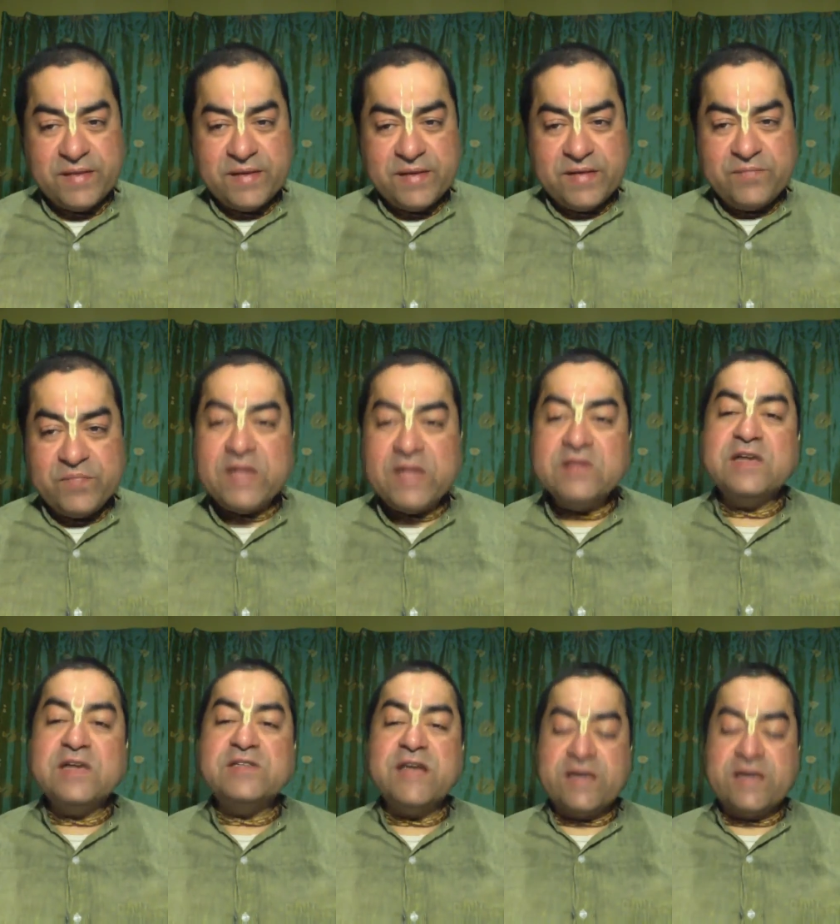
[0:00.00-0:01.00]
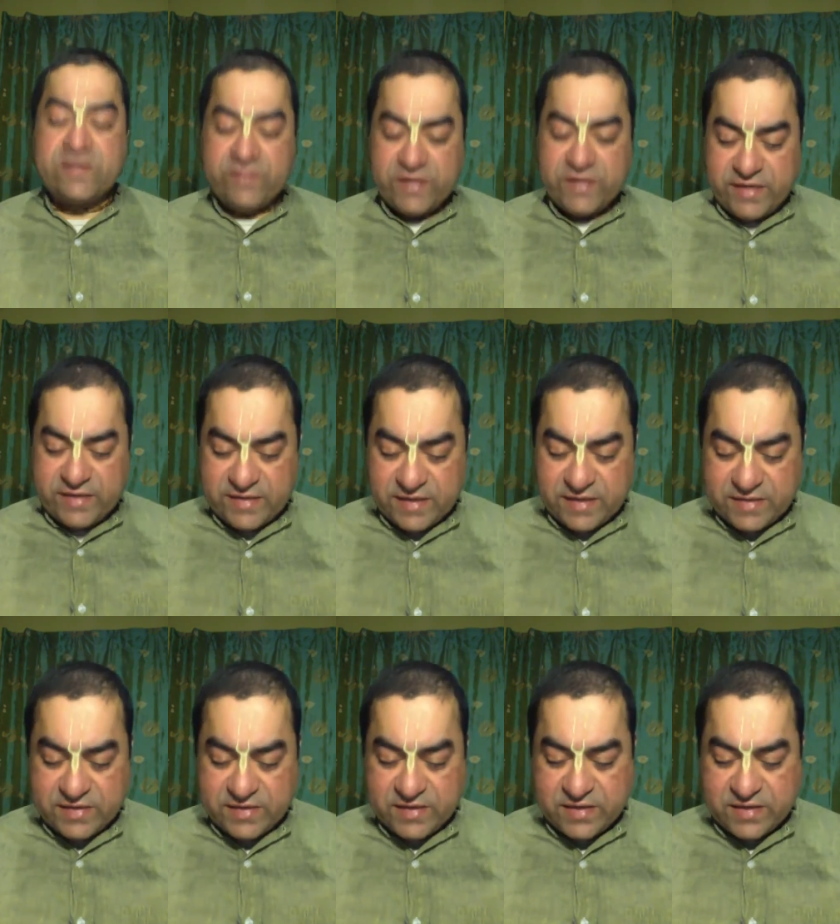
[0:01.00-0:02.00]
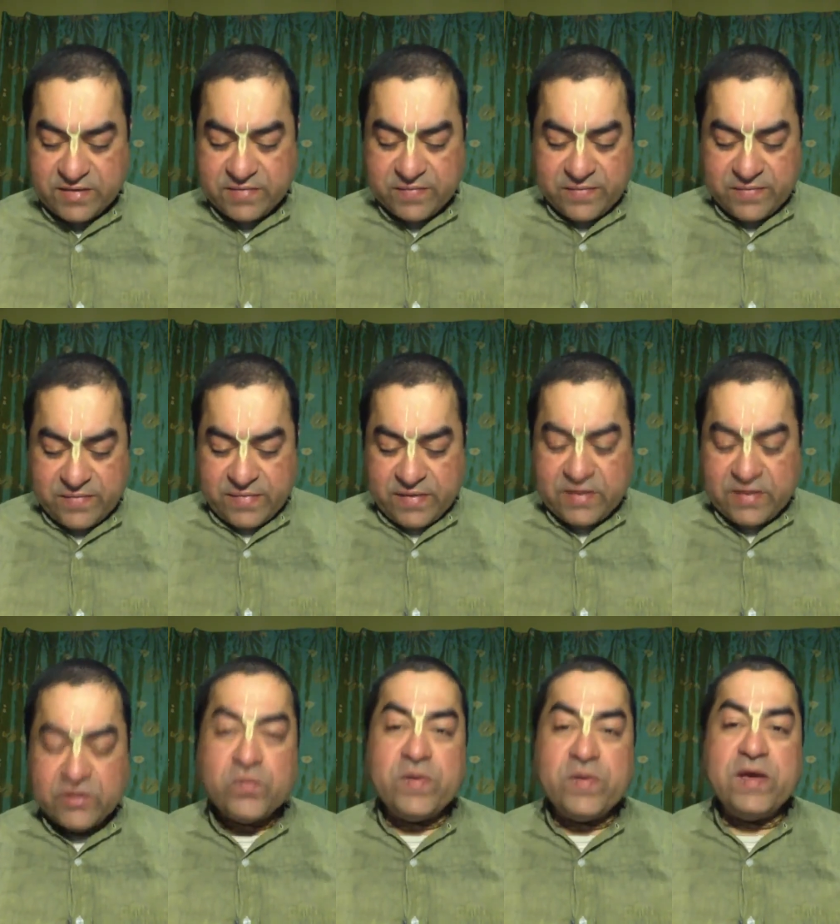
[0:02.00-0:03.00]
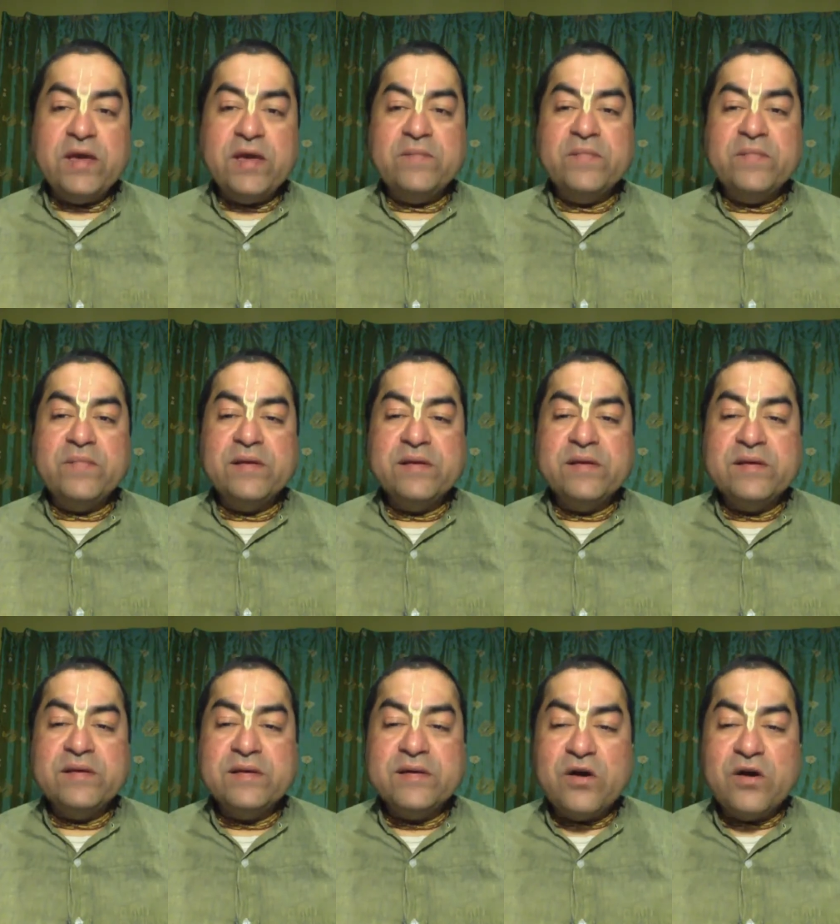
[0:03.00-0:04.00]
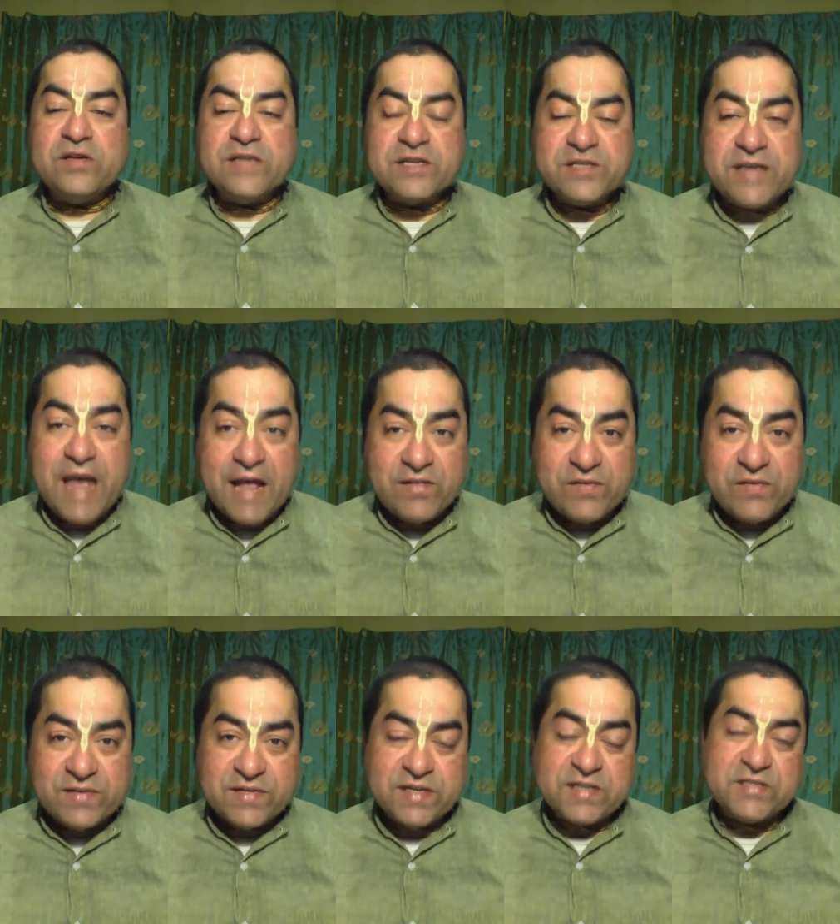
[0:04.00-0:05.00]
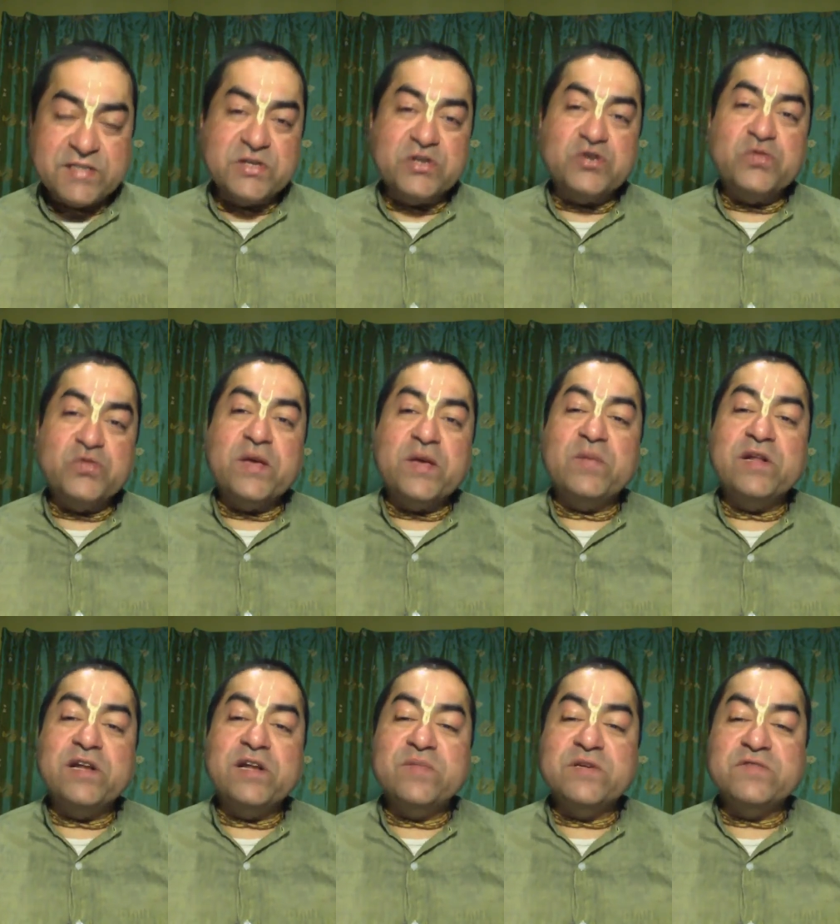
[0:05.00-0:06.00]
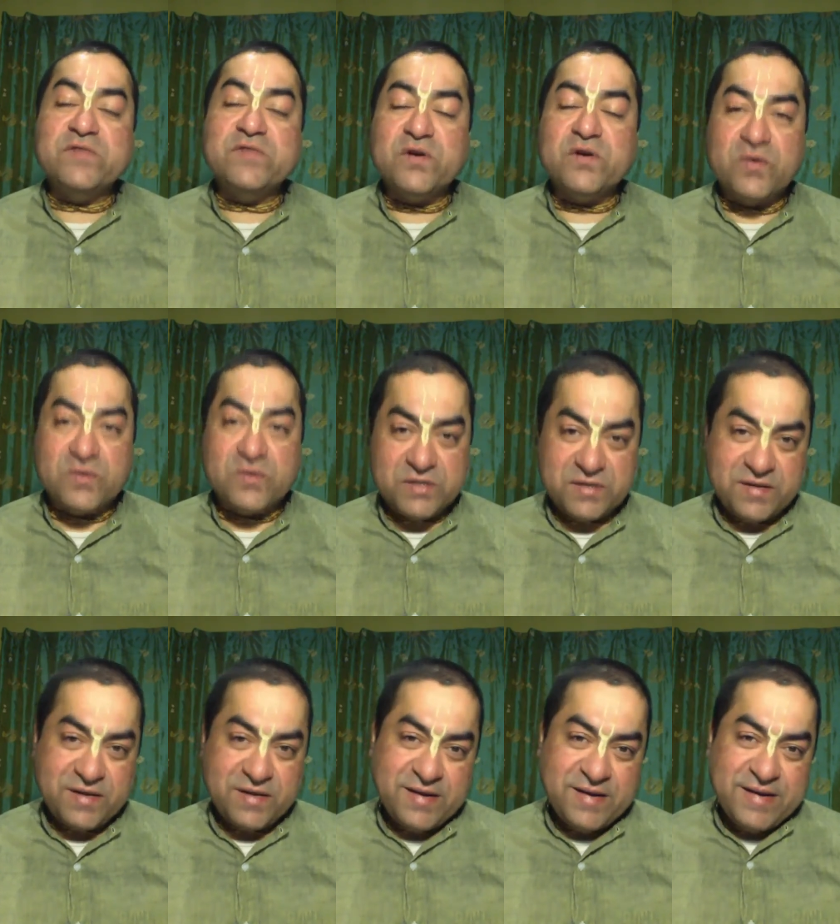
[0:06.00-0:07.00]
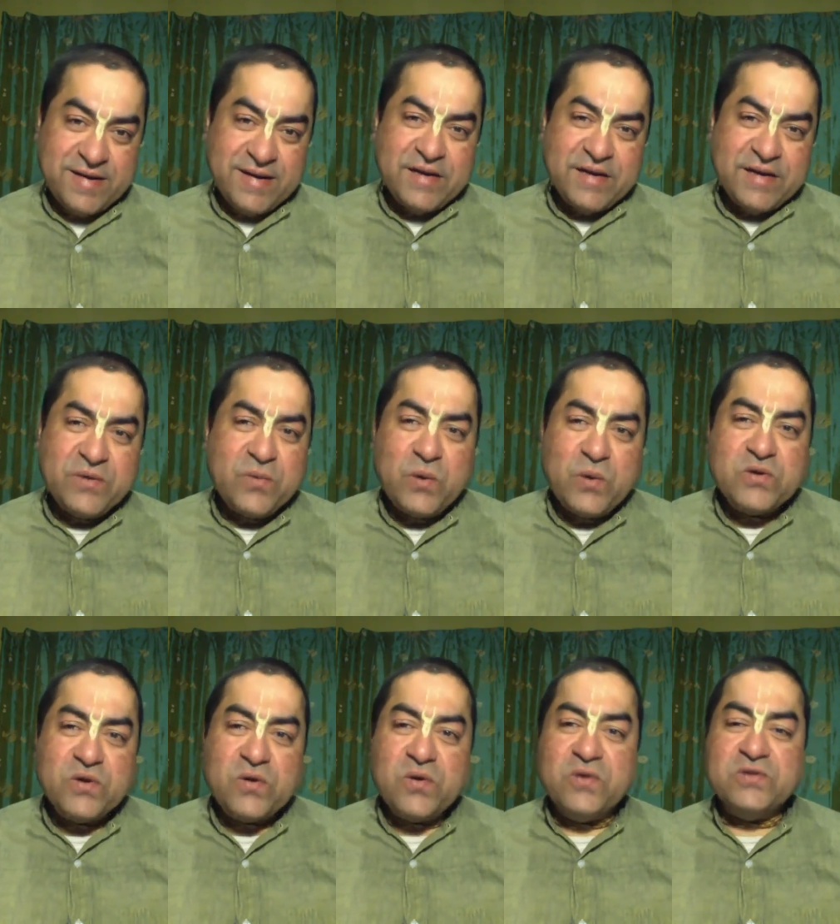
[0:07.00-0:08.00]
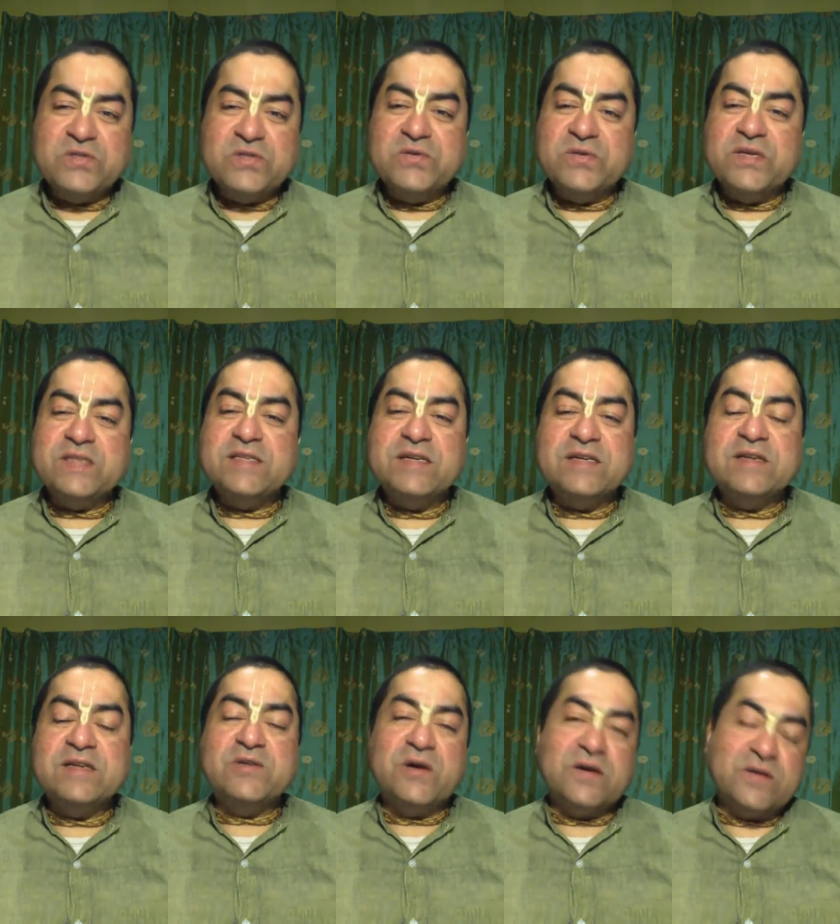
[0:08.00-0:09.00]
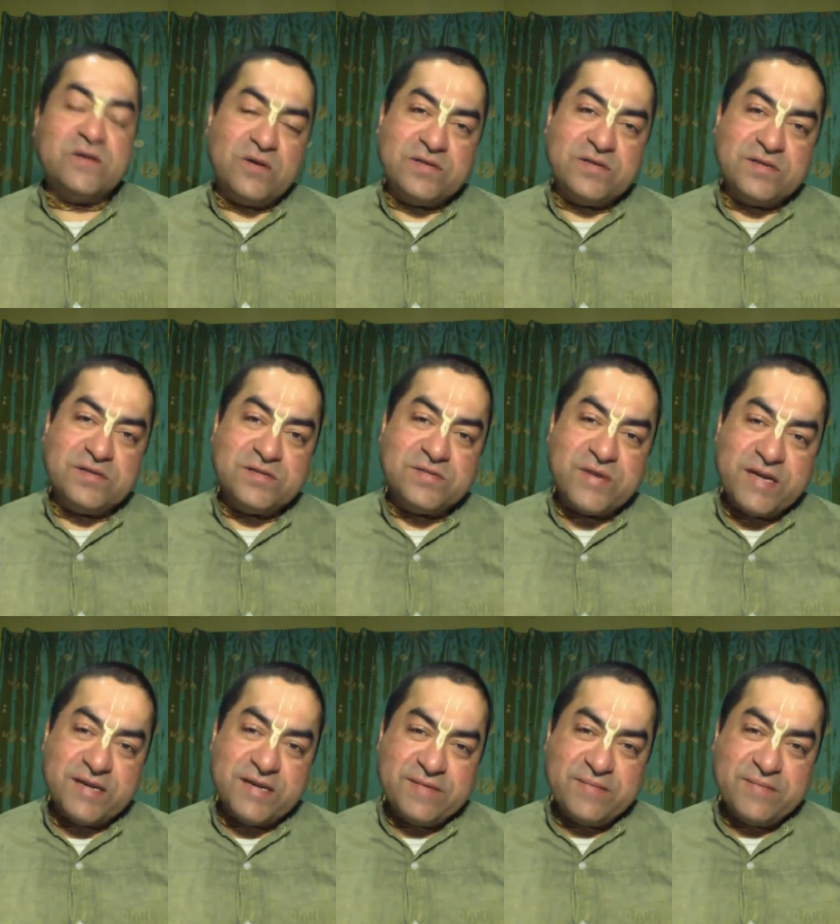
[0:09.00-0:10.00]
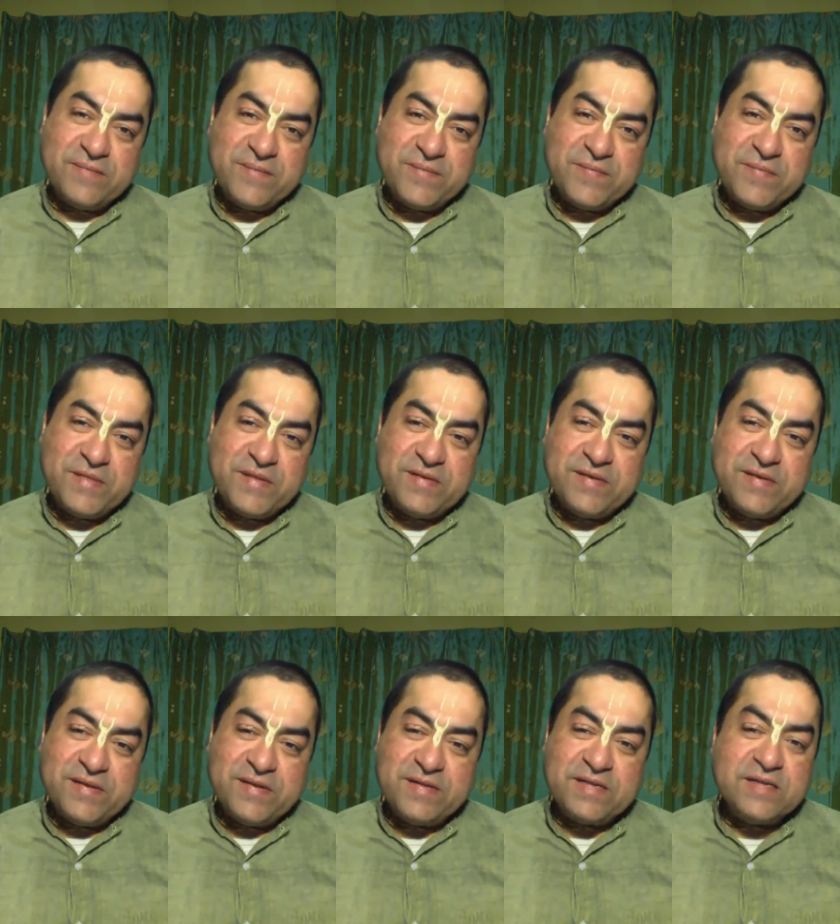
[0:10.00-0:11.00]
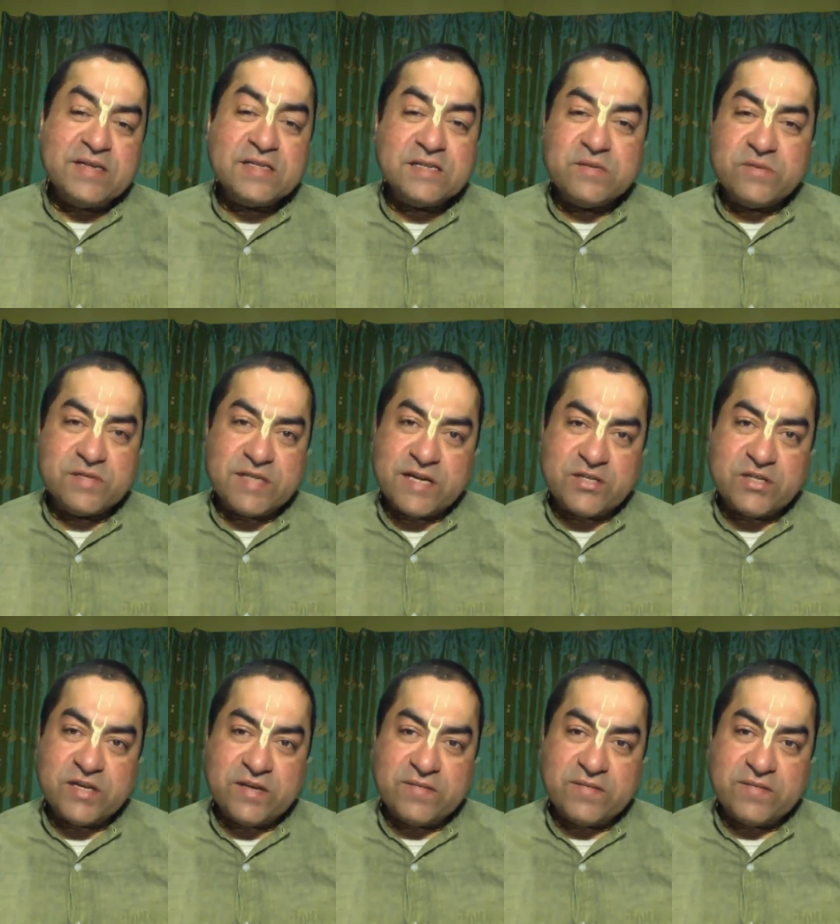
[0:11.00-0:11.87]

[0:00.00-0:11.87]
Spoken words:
then such activity is considered to be, or such gatherings are considered to be a pilgrimage for crows. What do crows do? They sit and talk nonsense, right? It's a disturbance, actually.